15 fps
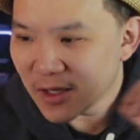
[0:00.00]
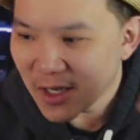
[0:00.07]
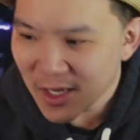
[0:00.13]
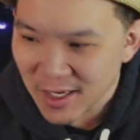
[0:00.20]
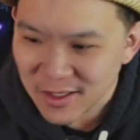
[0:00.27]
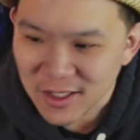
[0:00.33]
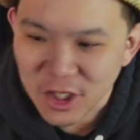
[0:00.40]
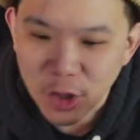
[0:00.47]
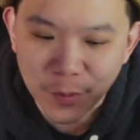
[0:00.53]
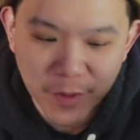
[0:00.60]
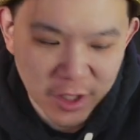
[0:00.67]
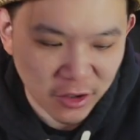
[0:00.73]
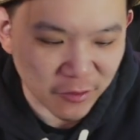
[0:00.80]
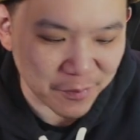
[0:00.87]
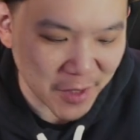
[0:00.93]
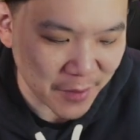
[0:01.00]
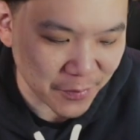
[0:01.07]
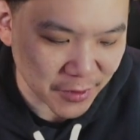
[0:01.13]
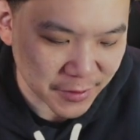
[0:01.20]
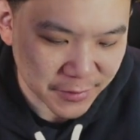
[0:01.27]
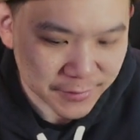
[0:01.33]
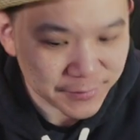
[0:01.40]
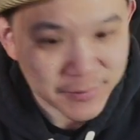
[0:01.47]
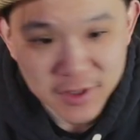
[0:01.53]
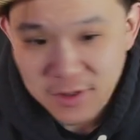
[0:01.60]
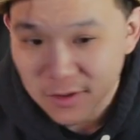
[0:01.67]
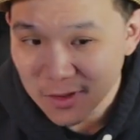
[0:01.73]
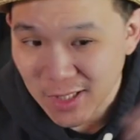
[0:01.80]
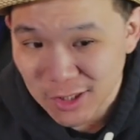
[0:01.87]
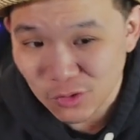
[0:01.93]
a little bit of pepper.
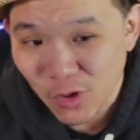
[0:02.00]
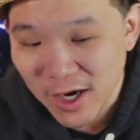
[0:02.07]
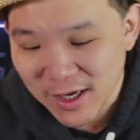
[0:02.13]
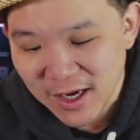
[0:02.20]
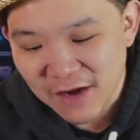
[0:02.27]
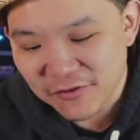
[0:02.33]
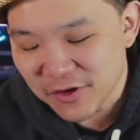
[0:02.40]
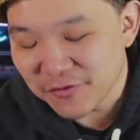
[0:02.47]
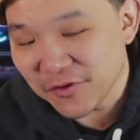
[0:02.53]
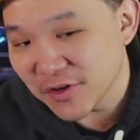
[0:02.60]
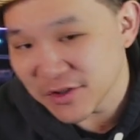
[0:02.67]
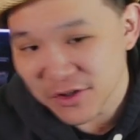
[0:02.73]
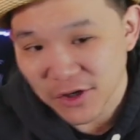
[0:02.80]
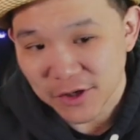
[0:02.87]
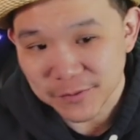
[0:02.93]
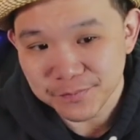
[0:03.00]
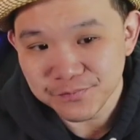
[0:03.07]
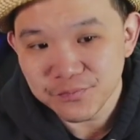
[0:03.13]
That's what I got for the first third.